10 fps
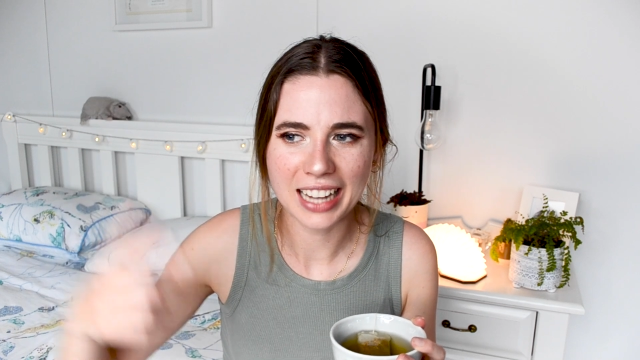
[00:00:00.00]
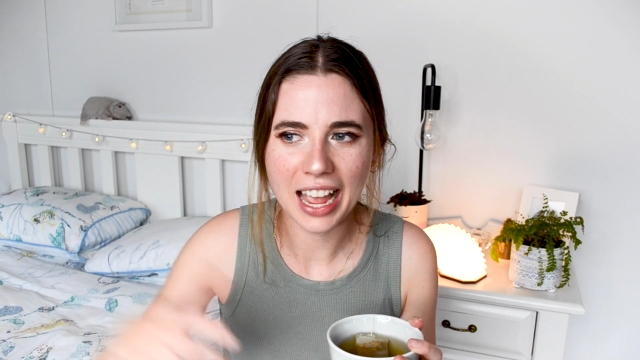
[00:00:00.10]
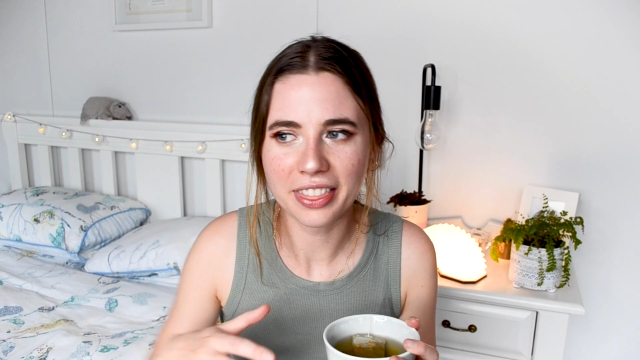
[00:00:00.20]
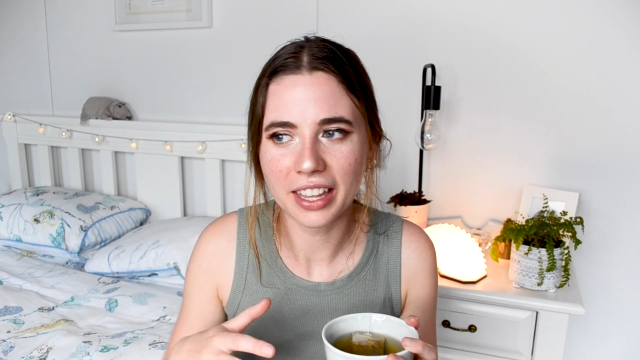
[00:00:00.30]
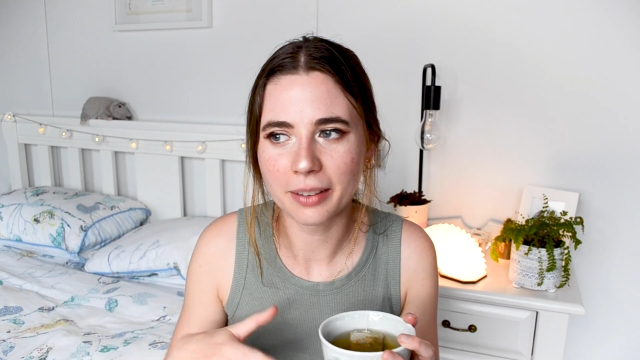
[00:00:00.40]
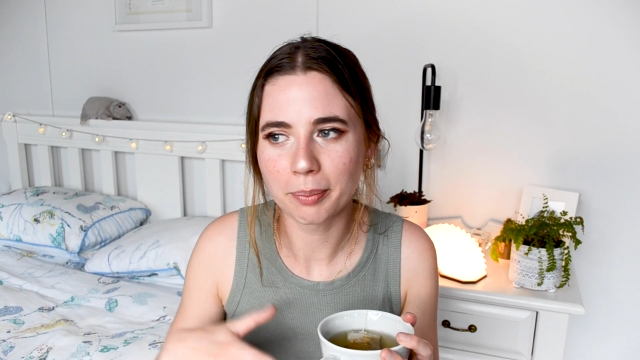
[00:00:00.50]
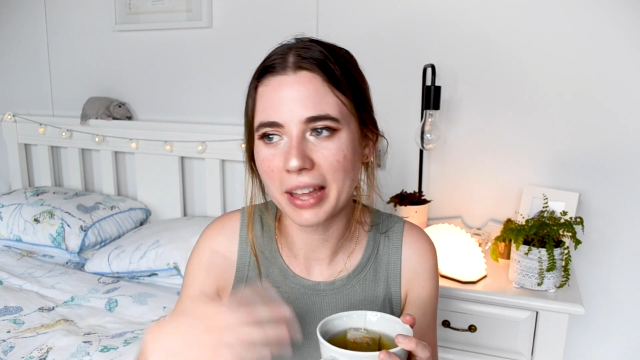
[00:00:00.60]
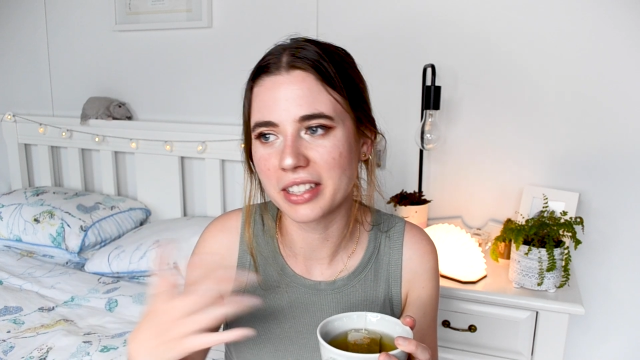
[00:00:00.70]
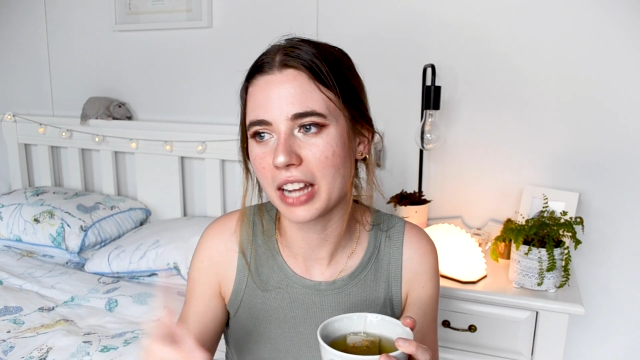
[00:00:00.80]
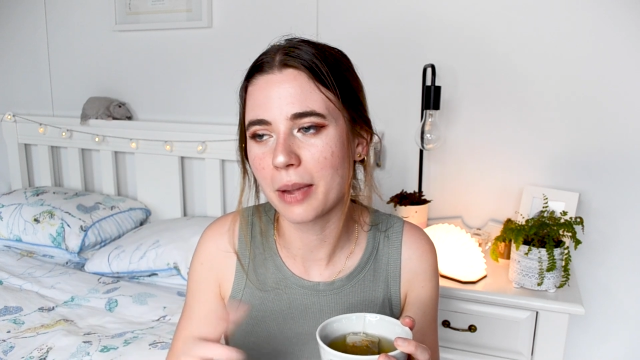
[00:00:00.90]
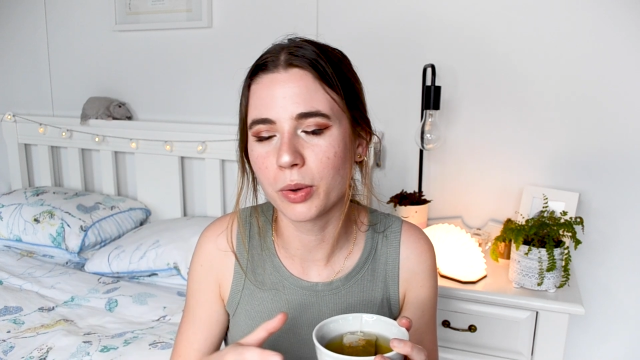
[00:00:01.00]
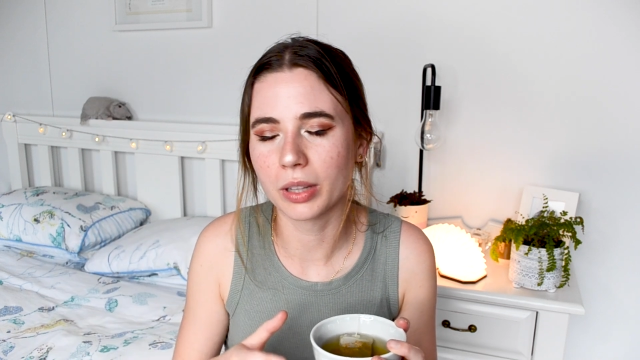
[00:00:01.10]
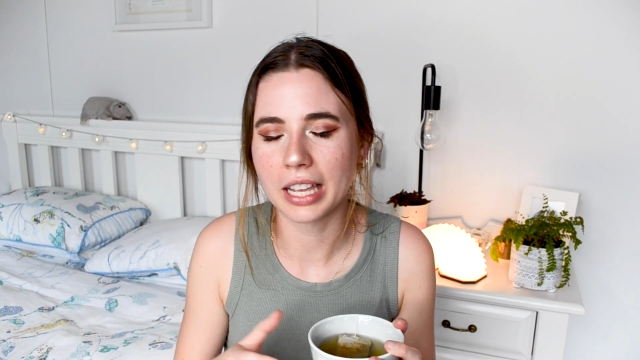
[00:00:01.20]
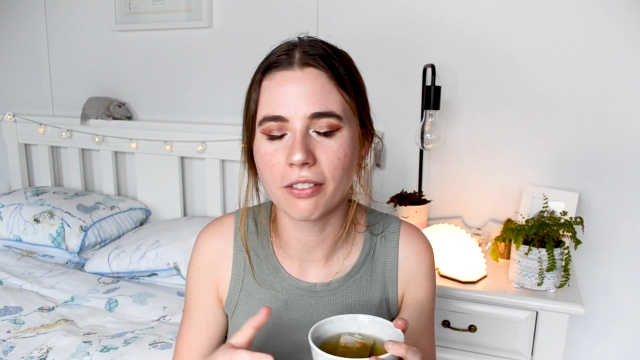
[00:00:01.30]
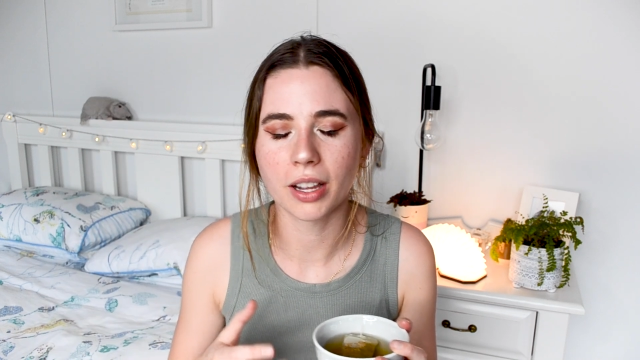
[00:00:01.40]
And then by the time we were
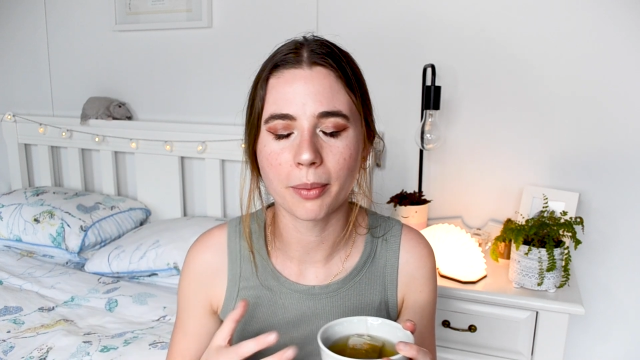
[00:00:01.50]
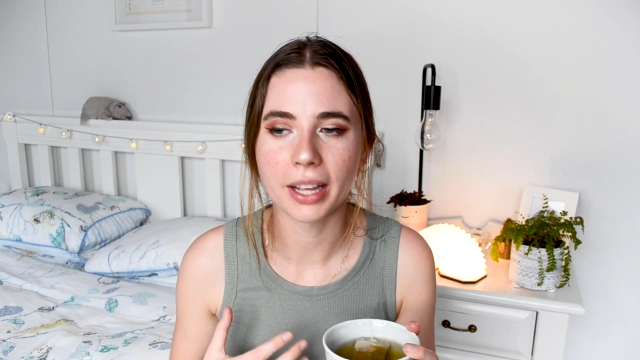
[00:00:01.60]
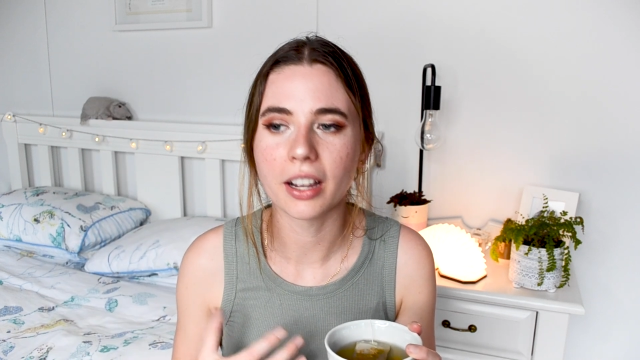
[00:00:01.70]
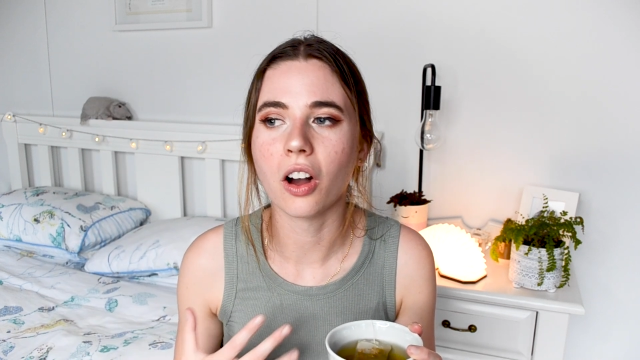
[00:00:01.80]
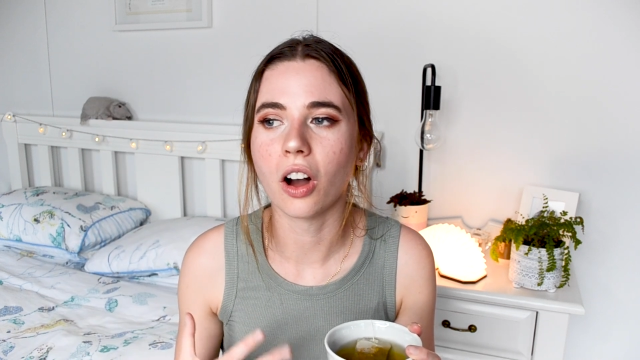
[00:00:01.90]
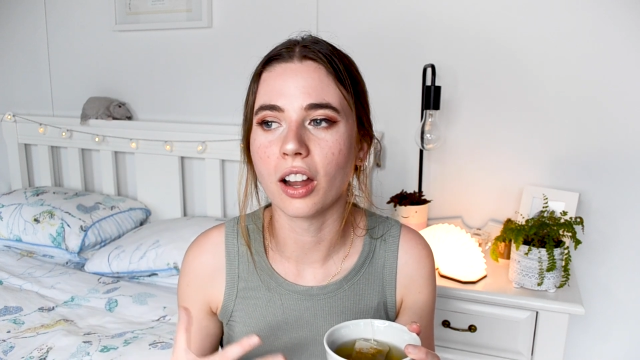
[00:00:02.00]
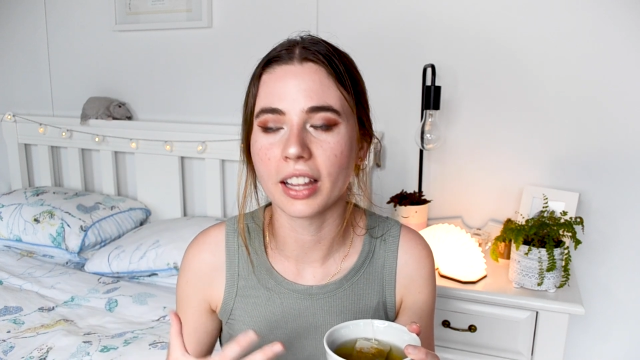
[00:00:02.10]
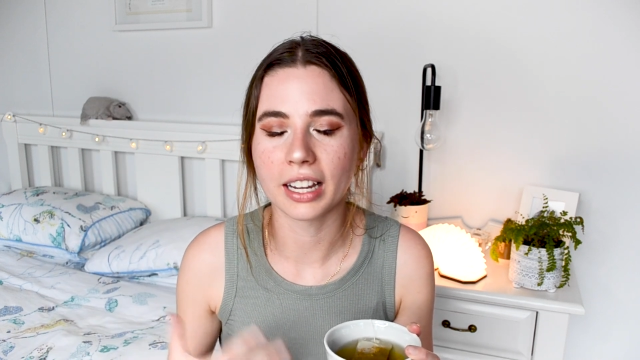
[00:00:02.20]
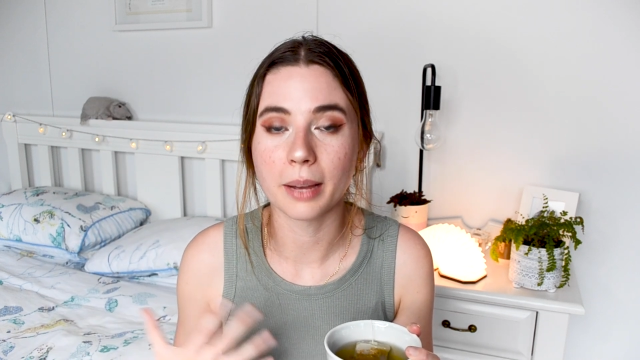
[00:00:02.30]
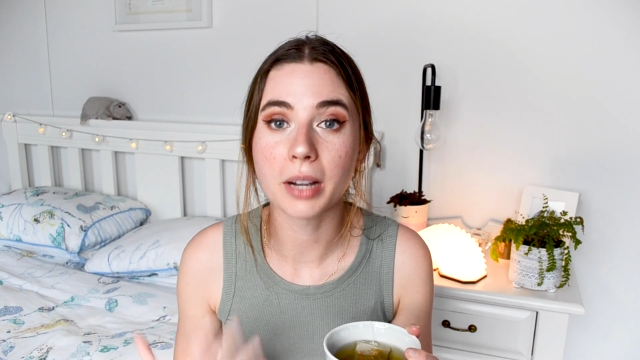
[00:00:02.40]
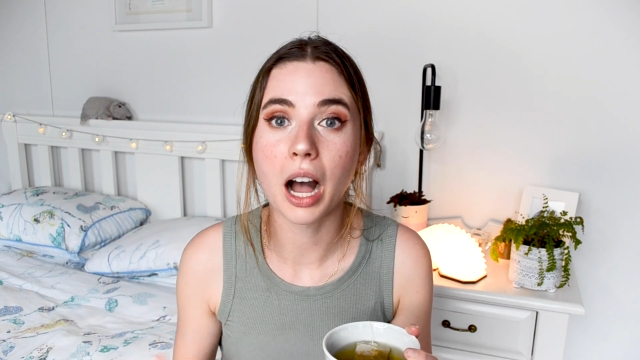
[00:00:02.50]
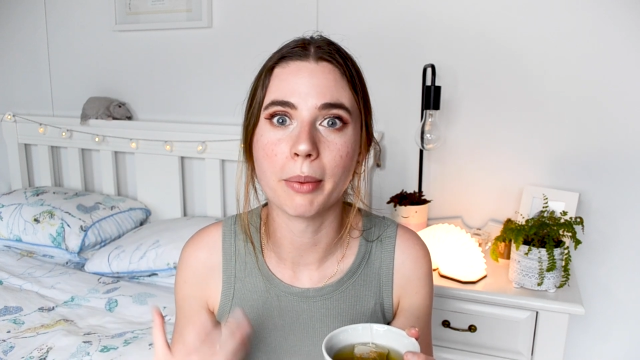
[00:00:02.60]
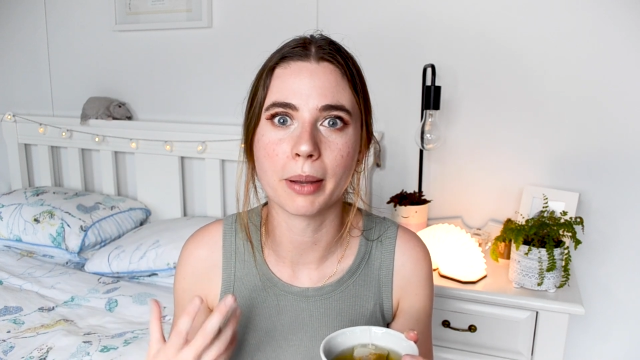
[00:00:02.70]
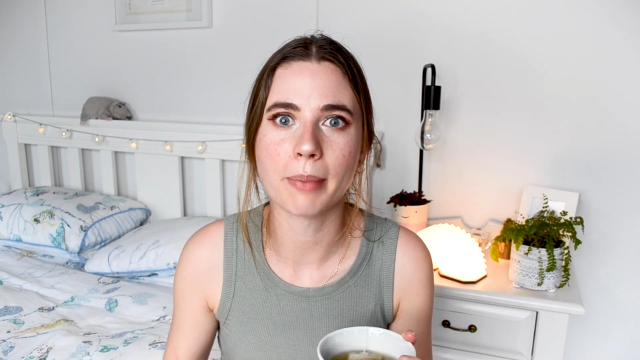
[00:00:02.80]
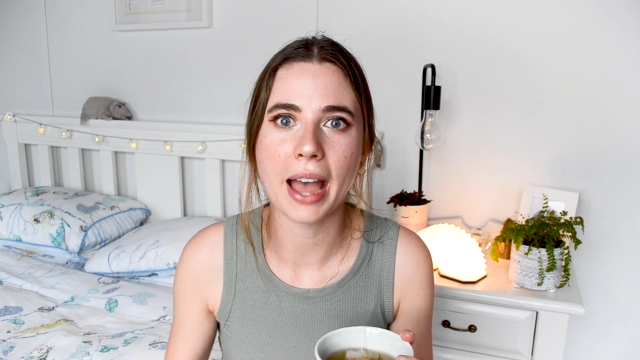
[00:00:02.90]
leaving, I'm like, oh, like I'm
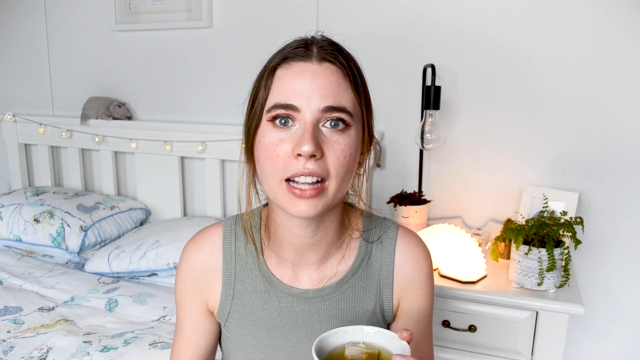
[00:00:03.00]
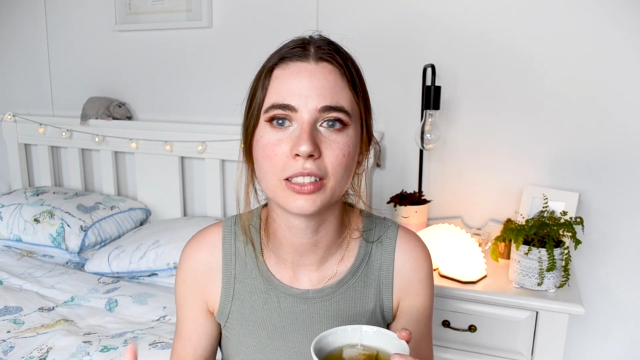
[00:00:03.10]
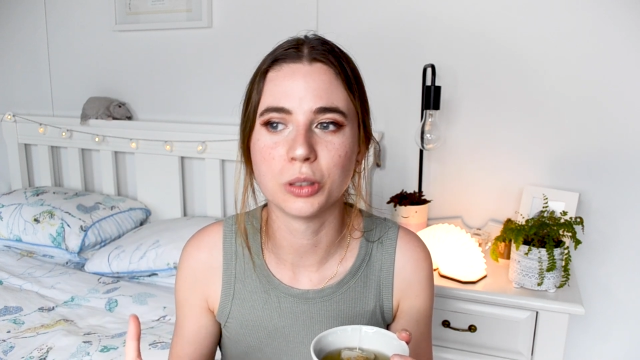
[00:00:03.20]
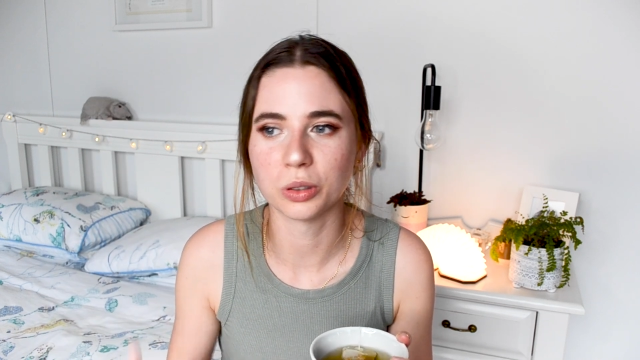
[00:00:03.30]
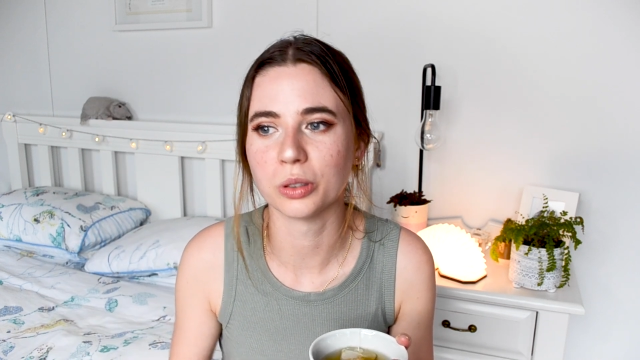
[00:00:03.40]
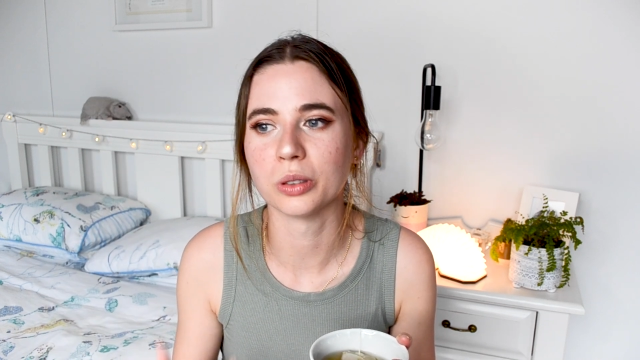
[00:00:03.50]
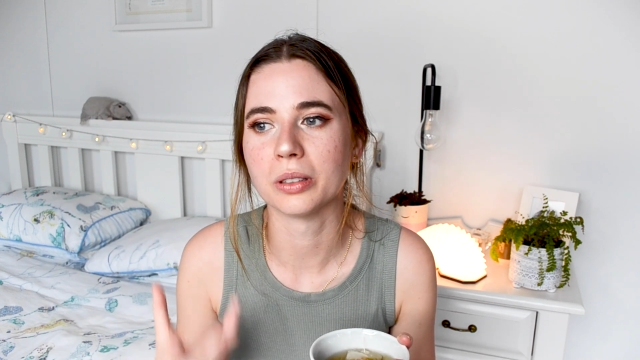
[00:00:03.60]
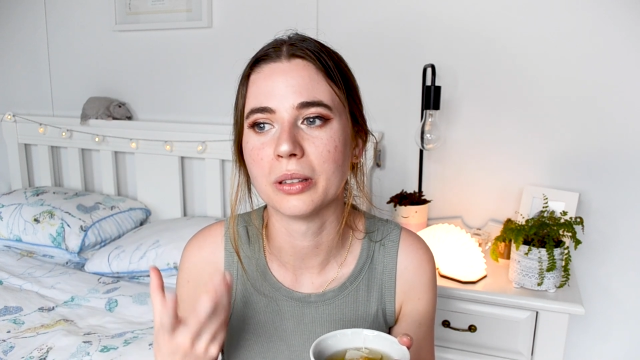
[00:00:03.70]
coming back to